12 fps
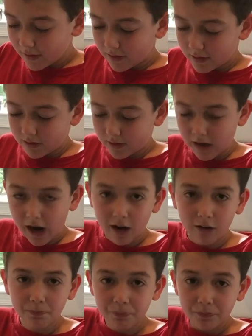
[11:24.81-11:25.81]

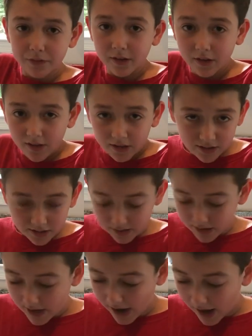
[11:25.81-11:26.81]
So
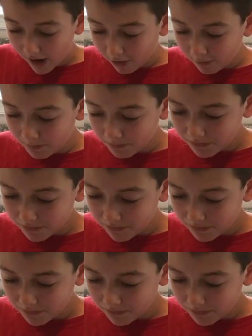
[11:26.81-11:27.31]
now